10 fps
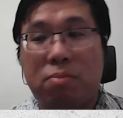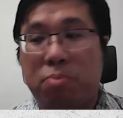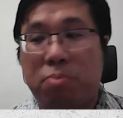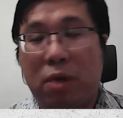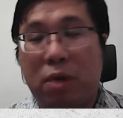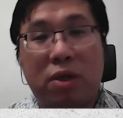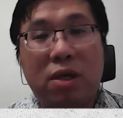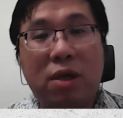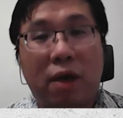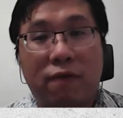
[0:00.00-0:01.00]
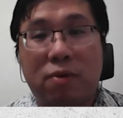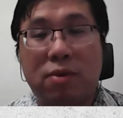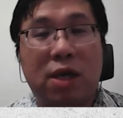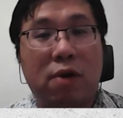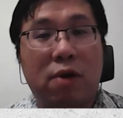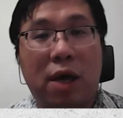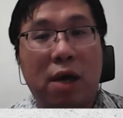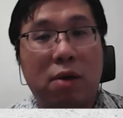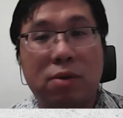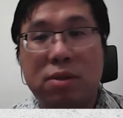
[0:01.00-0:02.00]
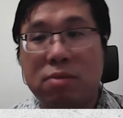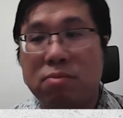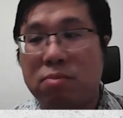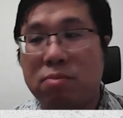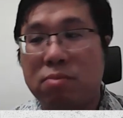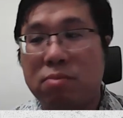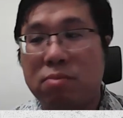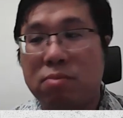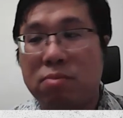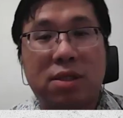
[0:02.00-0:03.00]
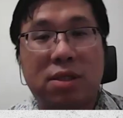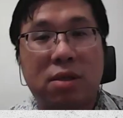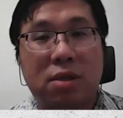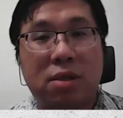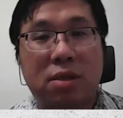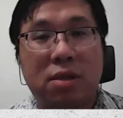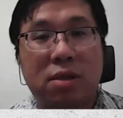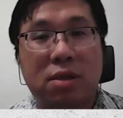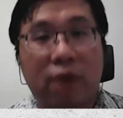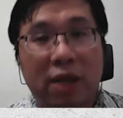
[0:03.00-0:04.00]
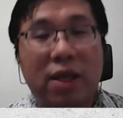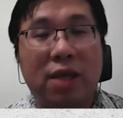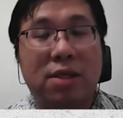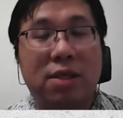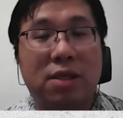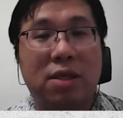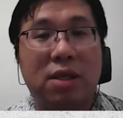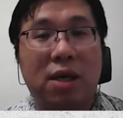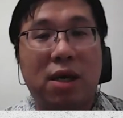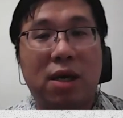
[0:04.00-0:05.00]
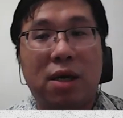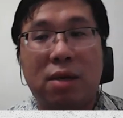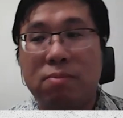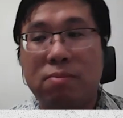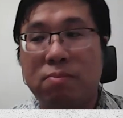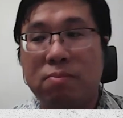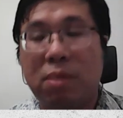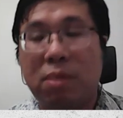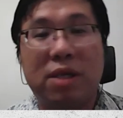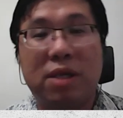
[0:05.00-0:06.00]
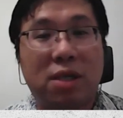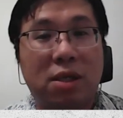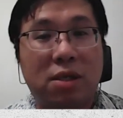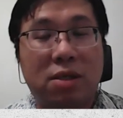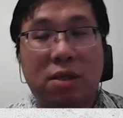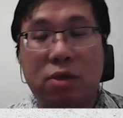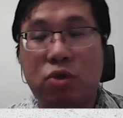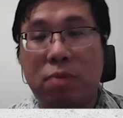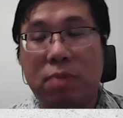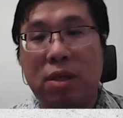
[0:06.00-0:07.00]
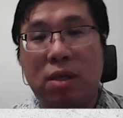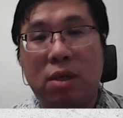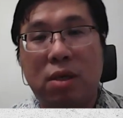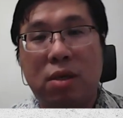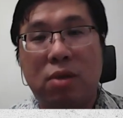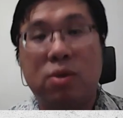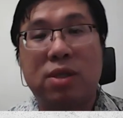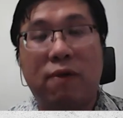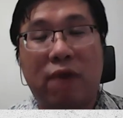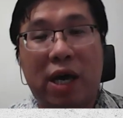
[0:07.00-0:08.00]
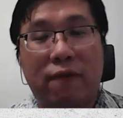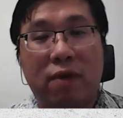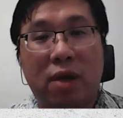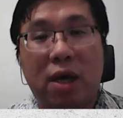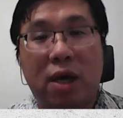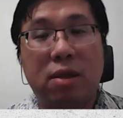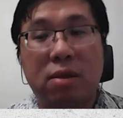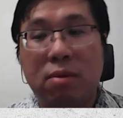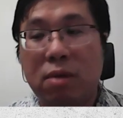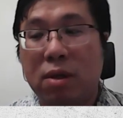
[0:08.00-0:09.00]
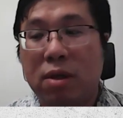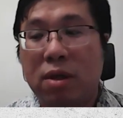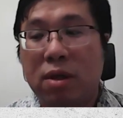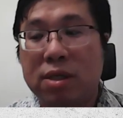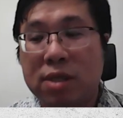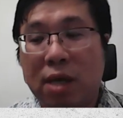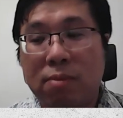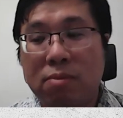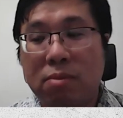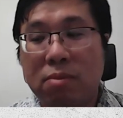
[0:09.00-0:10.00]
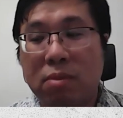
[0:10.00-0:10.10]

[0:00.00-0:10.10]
People really have to sell house, assets, just to finance the medicines, the treatment to survive. And there's some,